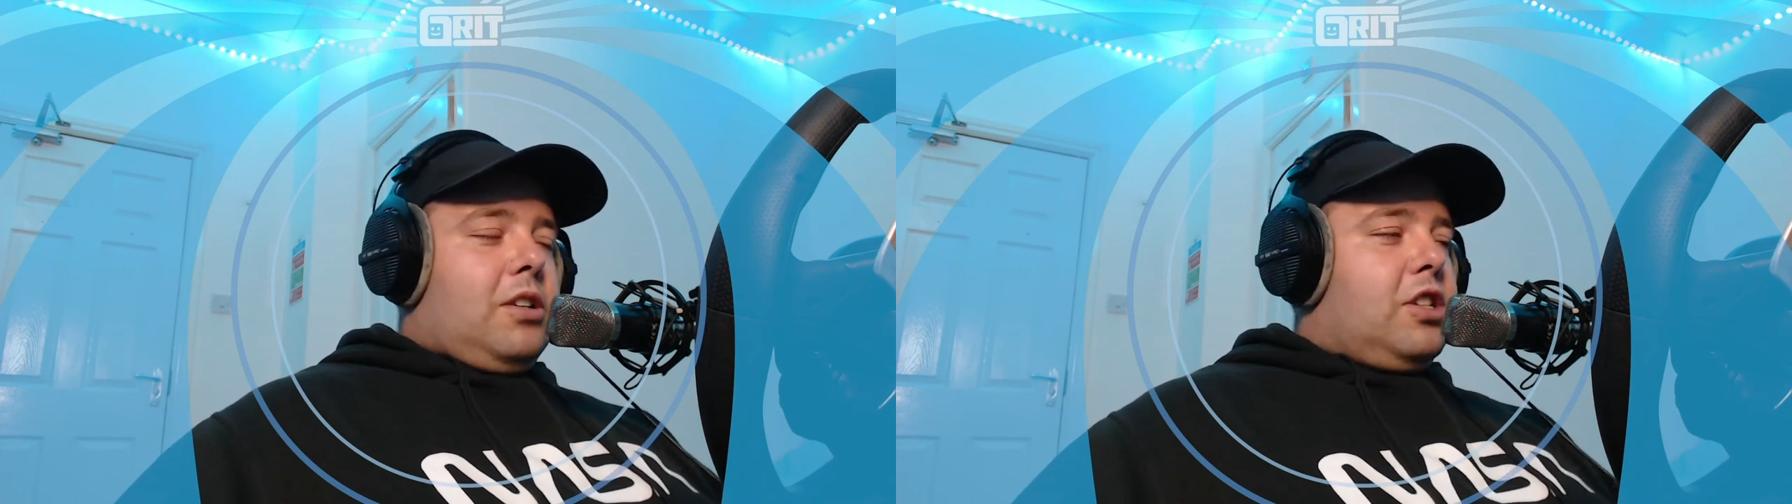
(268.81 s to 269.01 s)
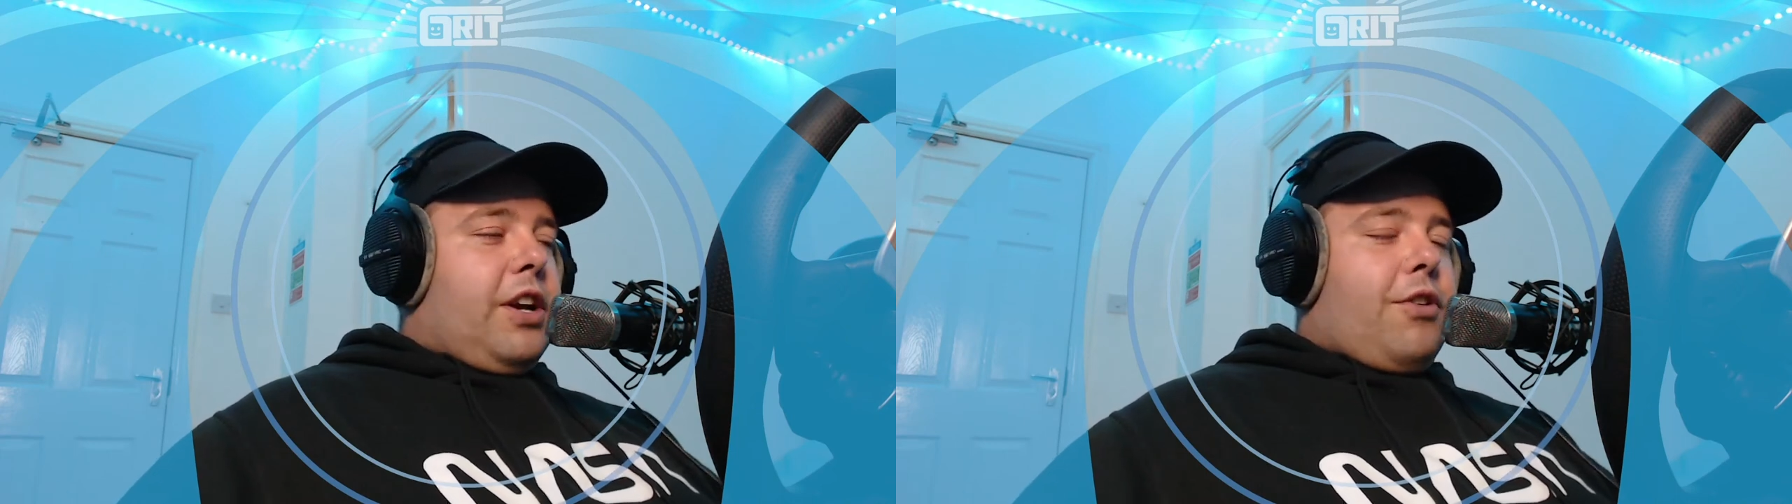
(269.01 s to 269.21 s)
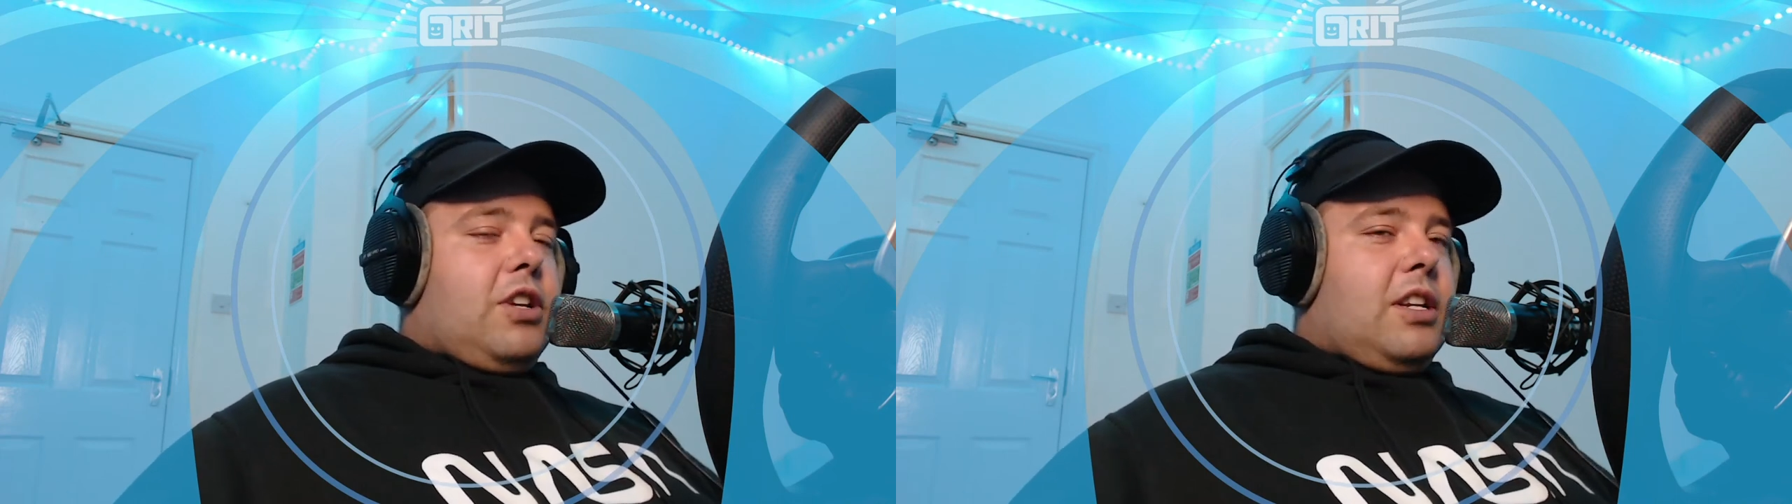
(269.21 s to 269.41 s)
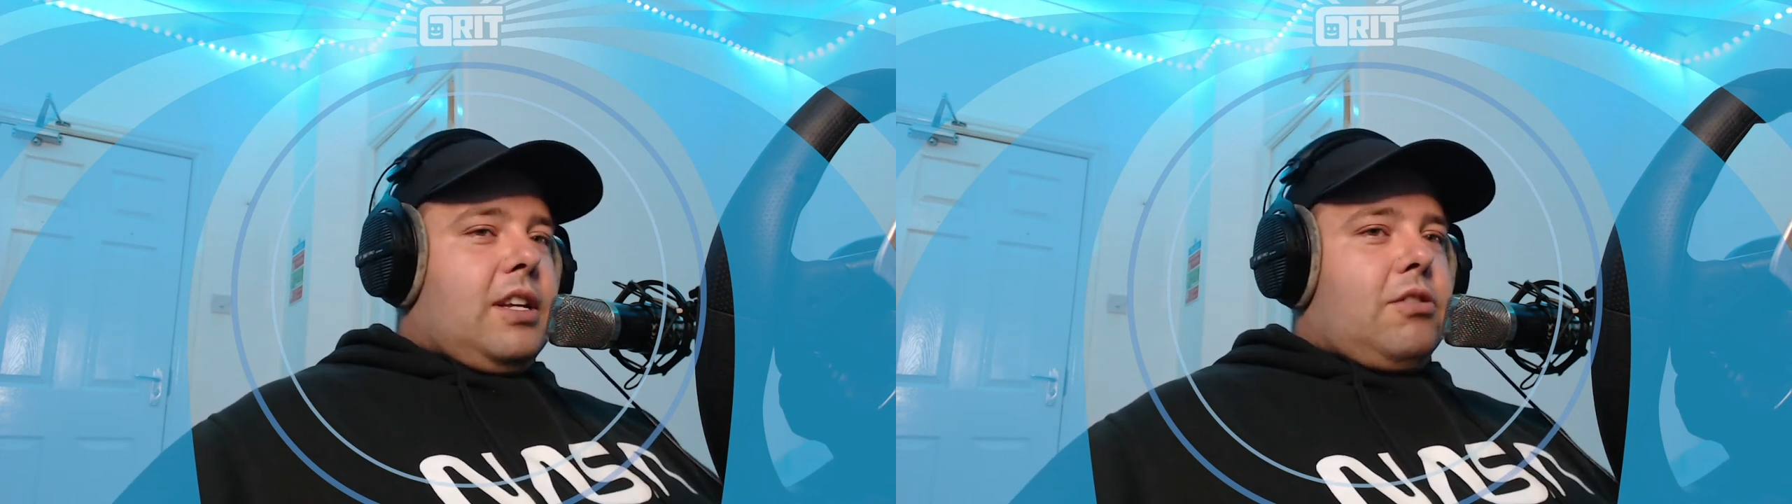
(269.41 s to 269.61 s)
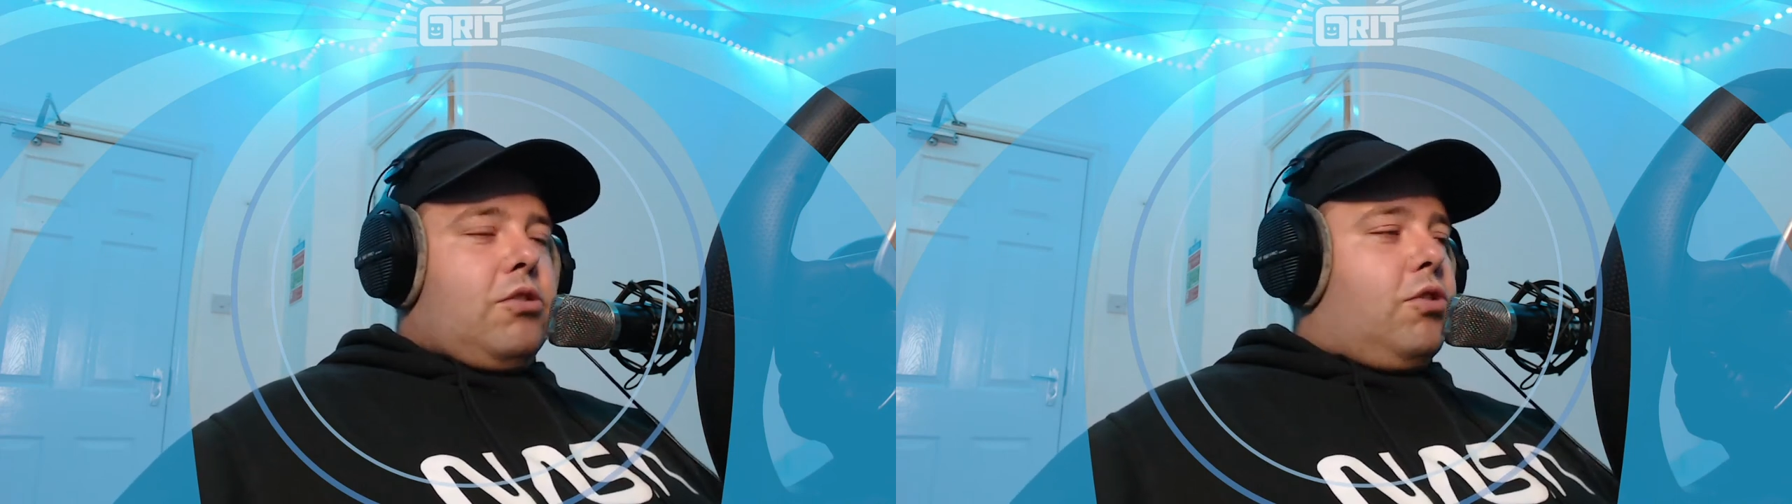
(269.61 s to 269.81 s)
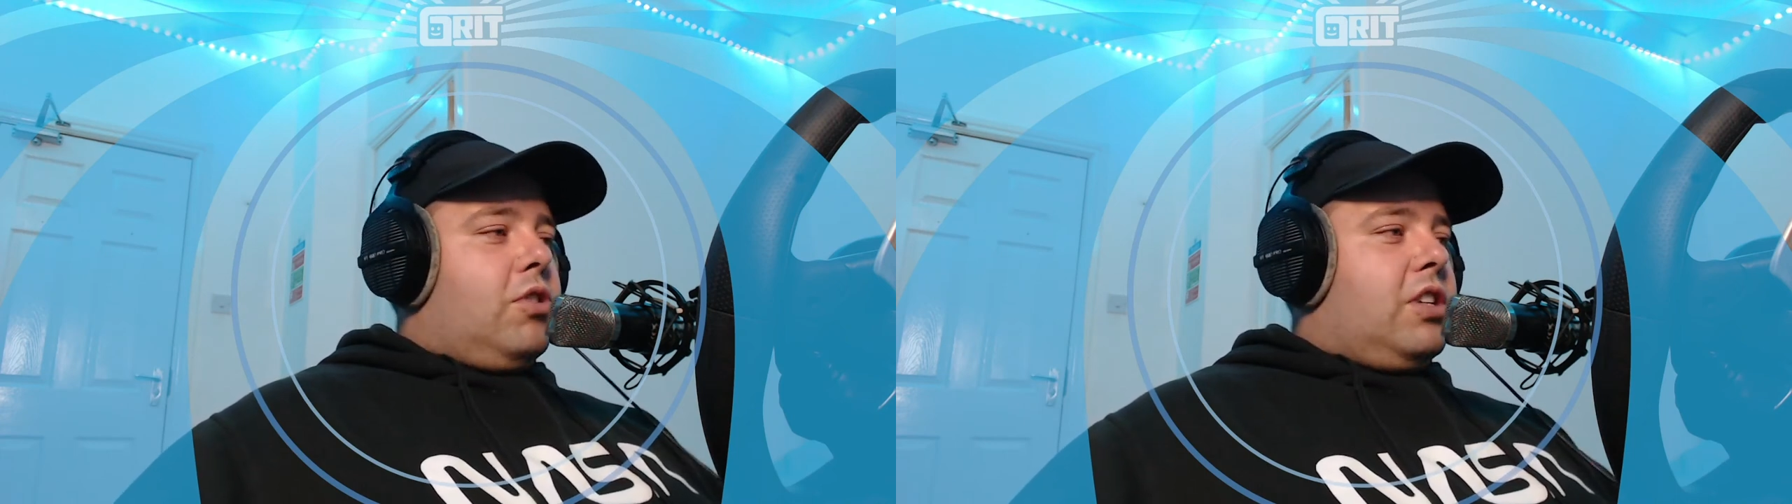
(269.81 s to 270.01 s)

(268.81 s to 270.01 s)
Share it on your Discord,